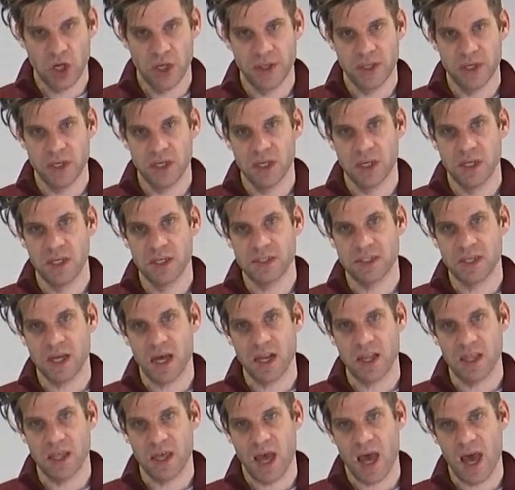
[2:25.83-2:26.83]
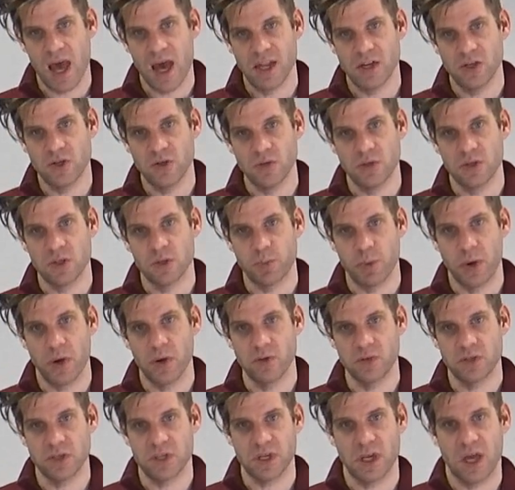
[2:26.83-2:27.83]
the side of the hat to this
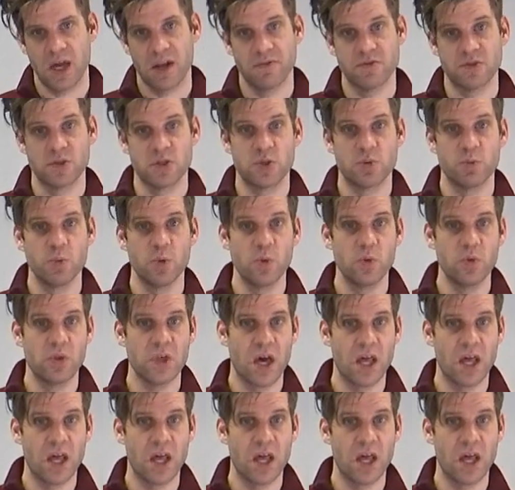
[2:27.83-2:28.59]
post and kind of smooth